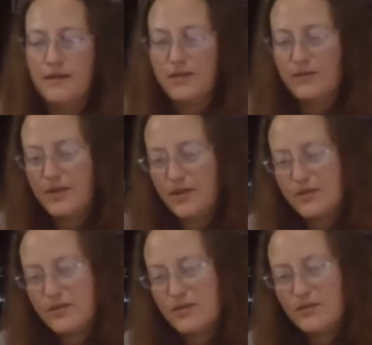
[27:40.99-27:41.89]
There we go.
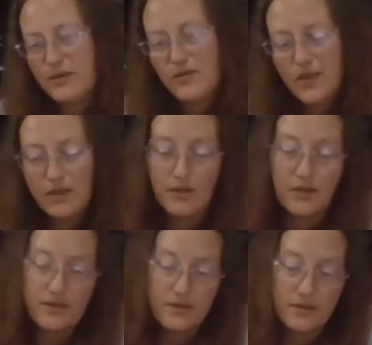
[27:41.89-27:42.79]
And so we've
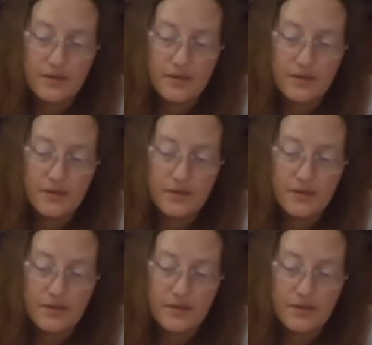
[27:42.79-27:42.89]
decreased.